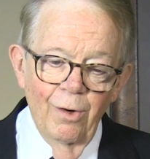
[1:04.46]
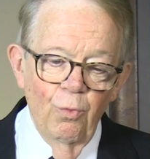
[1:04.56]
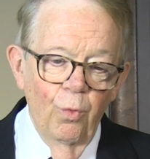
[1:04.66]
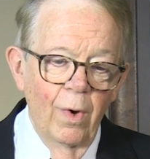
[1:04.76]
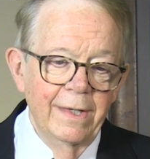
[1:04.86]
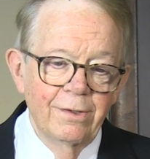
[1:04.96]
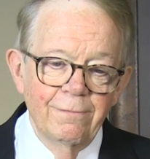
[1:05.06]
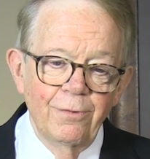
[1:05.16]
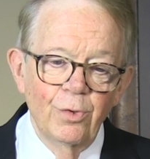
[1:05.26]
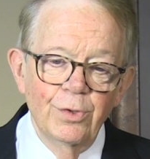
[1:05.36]
a
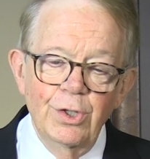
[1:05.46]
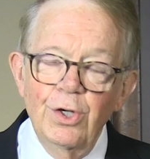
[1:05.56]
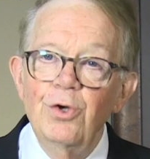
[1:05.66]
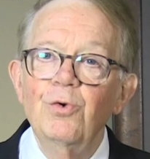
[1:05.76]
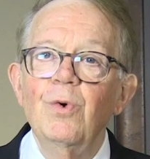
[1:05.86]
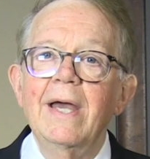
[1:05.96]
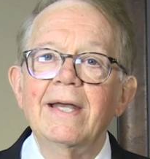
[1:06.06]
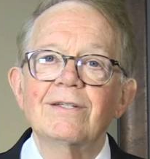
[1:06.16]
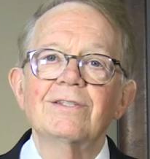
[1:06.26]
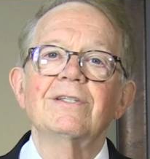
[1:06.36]
wonderful new
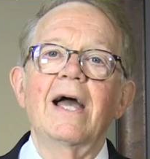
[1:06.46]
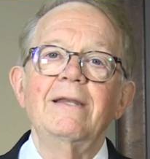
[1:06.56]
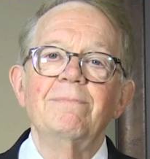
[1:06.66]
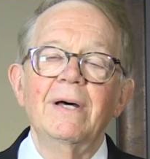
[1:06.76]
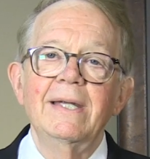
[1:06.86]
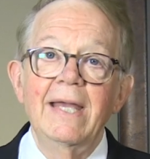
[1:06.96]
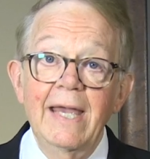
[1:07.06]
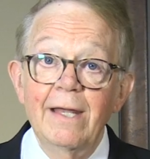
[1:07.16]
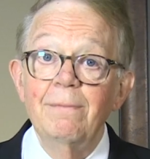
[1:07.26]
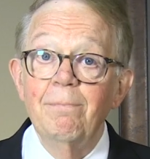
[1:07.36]
excitement
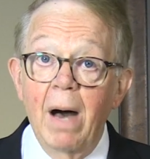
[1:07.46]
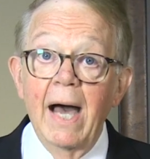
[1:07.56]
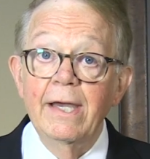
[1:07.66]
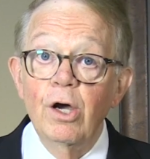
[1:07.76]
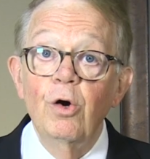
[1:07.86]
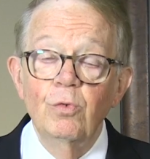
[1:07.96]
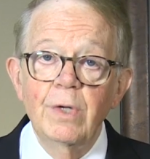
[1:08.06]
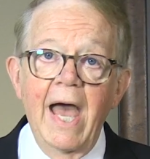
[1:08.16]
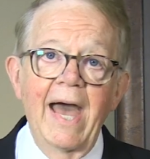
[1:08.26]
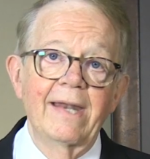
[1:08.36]
in my
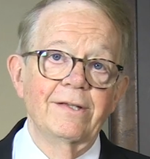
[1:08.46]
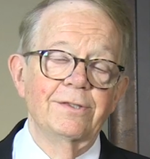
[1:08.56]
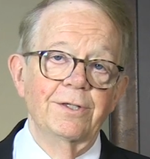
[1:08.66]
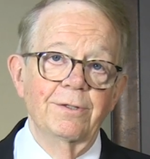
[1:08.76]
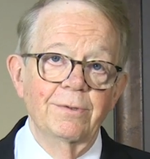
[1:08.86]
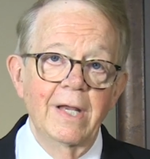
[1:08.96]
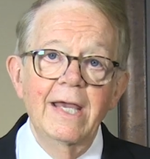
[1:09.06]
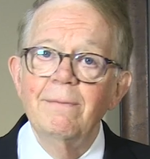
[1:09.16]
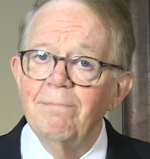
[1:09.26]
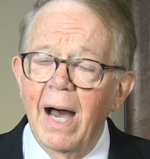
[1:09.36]
own attitude,
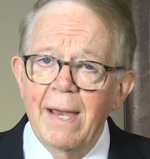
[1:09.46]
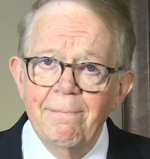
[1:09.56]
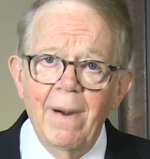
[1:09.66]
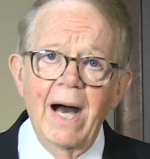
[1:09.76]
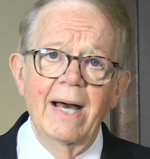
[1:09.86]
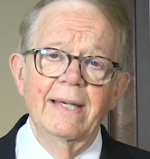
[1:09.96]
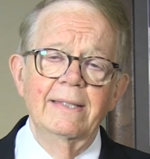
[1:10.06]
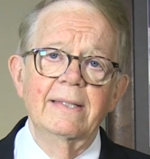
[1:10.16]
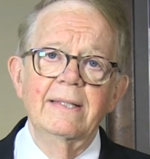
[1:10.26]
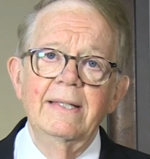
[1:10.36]
in my
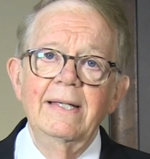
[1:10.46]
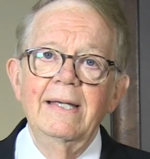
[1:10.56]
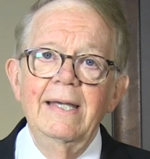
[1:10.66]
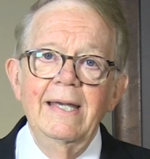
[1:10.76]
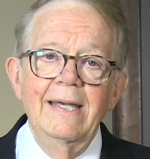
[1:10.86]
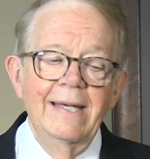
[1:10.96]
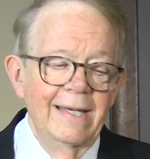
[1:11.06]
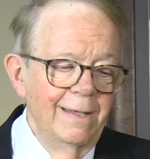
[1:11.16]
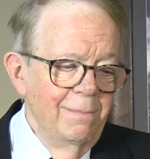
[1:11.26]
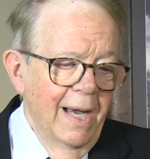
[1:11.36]
mind,
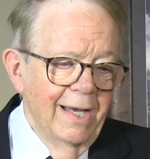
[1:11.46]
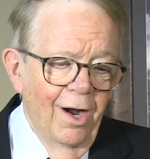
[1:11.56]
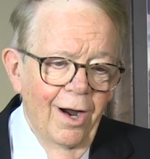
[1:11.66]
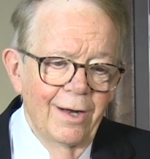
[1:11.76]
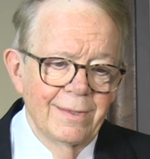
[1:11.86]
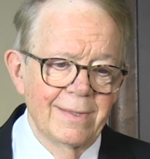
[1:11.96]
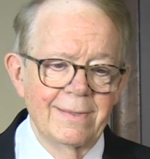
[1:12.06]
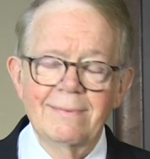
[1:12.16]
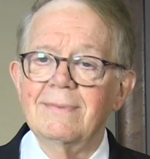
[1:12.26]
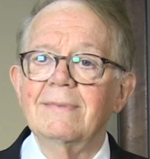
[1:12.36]
in my heart.
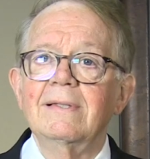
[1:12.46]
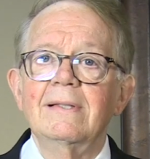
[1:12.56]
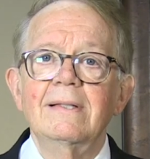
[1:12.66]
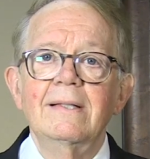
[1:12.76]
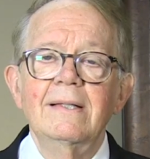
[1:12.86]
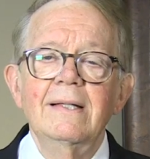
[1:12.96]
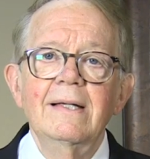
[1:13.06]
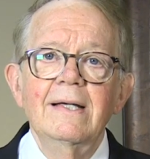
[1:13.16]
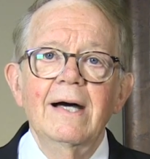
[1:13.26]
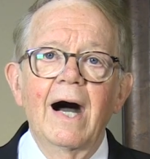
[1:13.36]

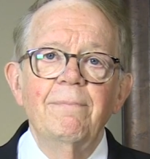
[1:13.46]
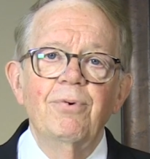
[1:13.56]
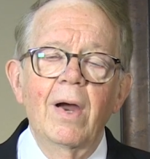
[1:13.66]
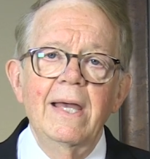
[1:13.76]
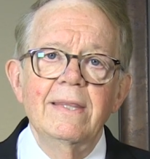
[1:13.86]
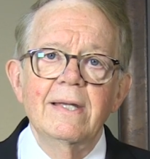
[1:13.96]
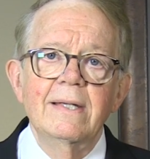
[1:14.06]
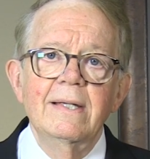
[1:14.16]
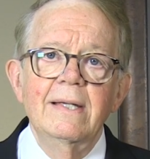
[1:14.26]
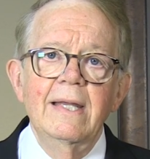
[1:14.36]
I pray
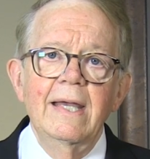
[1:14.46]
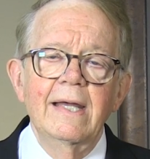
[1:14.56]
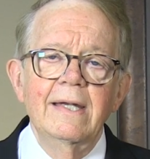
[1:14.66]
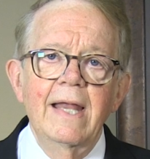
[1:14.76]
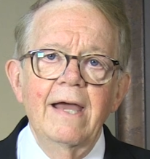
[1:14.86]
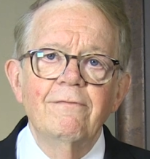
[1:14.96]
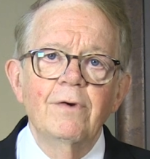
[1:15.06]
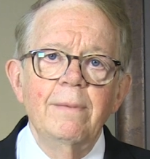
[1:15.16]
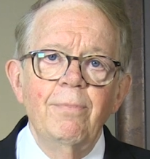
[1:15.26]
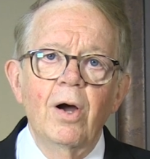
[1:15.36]
that in
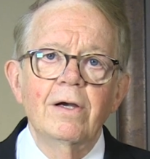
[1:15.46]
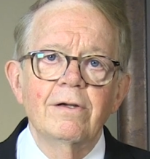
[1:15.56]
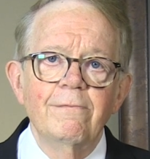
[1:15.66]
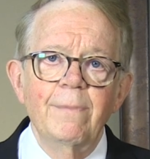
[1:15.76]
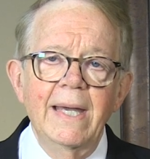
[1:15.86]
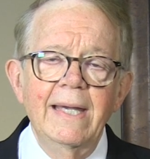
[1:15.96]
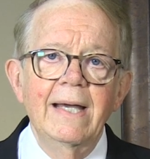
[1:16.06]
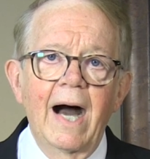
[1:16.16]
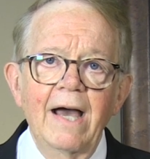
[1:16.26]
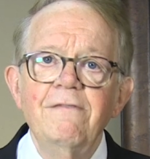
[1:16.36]
every part of
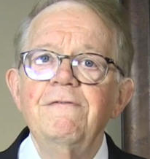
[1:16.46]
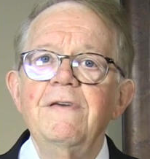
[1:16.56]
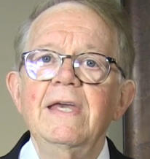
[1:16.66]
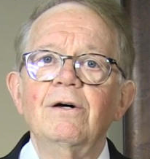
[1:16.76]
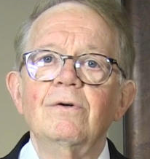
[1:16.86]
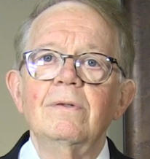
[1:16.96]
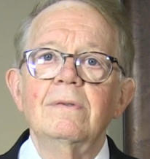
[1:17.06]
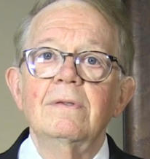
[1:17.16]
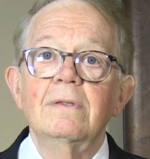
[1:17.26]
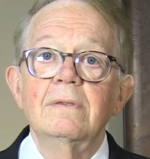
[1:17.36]
me I feel
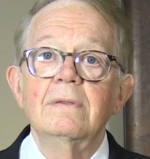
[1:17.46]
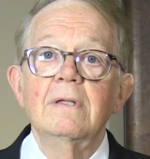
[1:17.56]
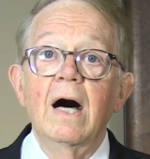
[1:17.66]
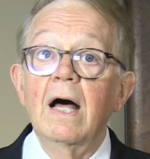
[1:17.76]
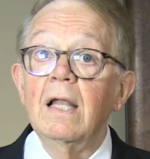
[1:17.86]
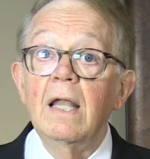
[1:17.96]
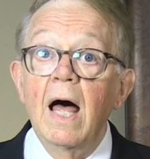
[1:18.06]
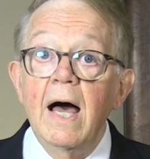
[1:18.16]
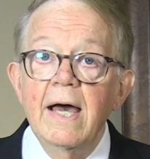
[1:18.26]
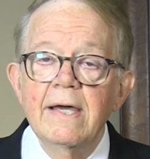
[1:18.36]

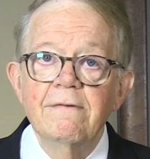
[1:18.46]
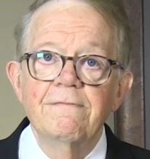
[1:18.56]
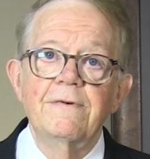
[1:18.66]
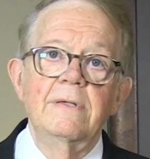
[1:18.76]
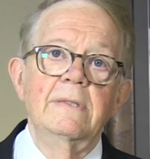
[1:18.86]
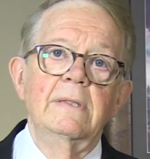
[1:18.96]
alive,